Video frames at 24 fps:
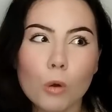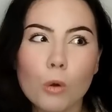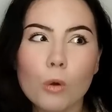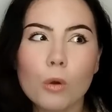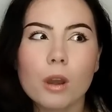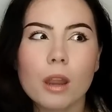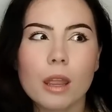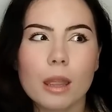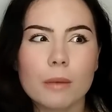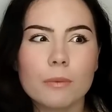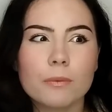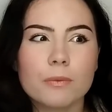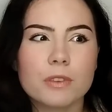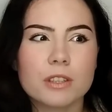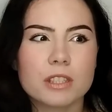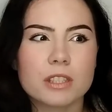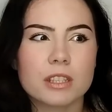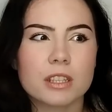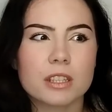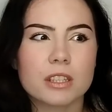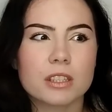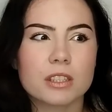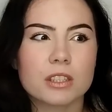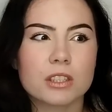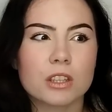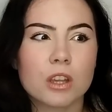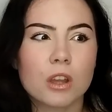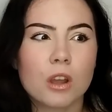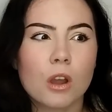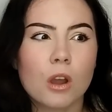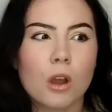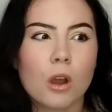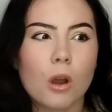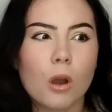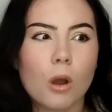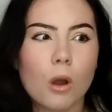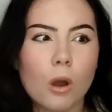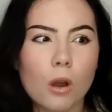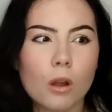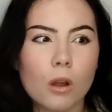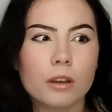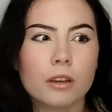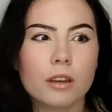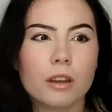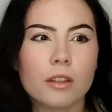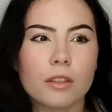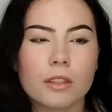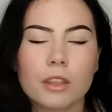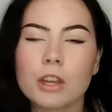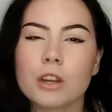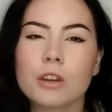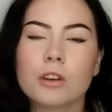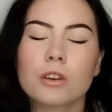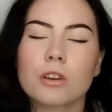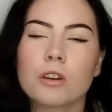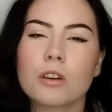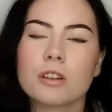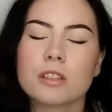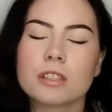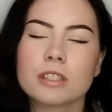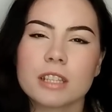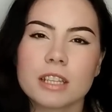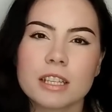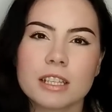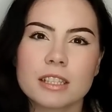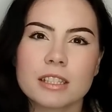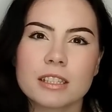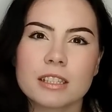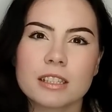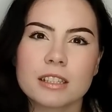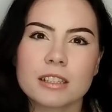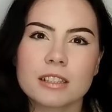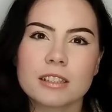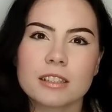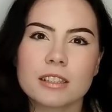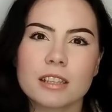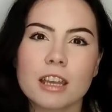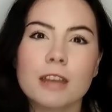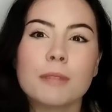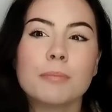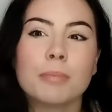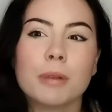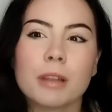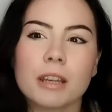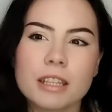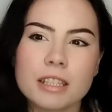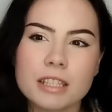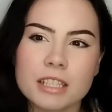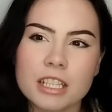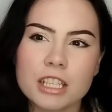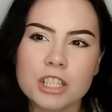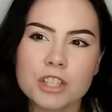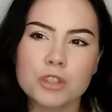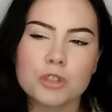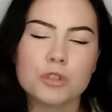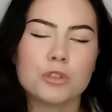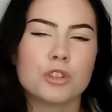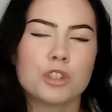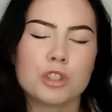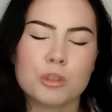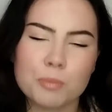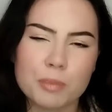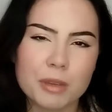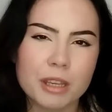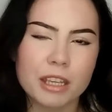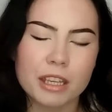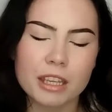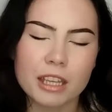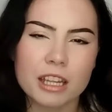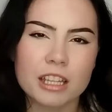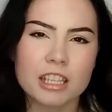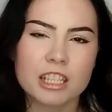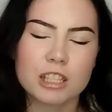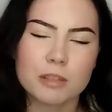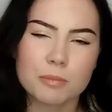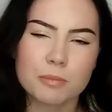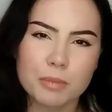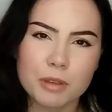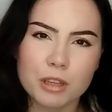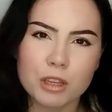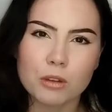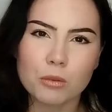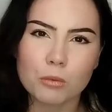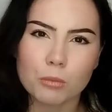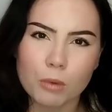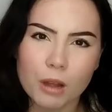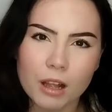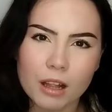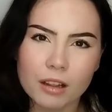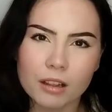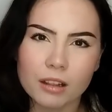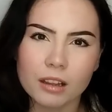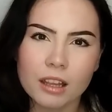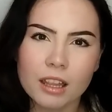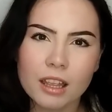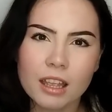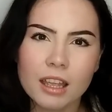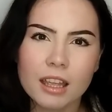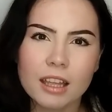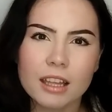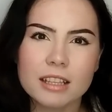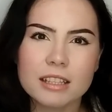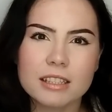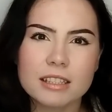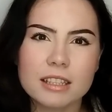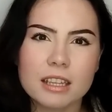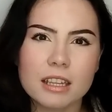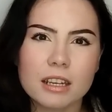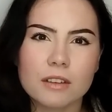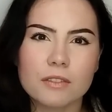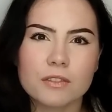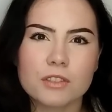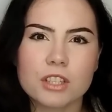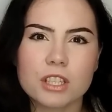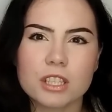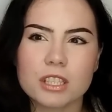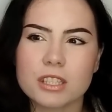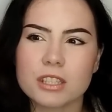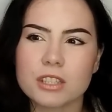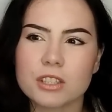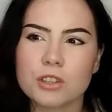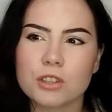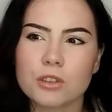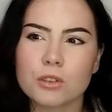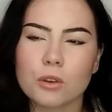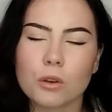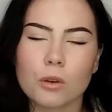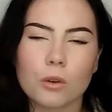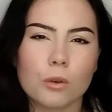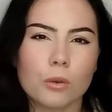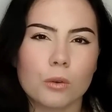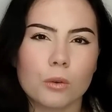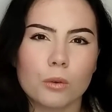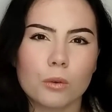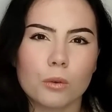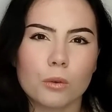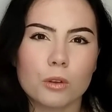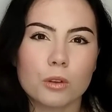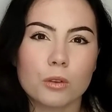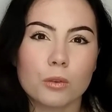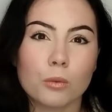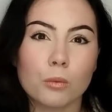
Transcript: more emphasis on their contestants' ability to speak and speak well, instead of just, you know,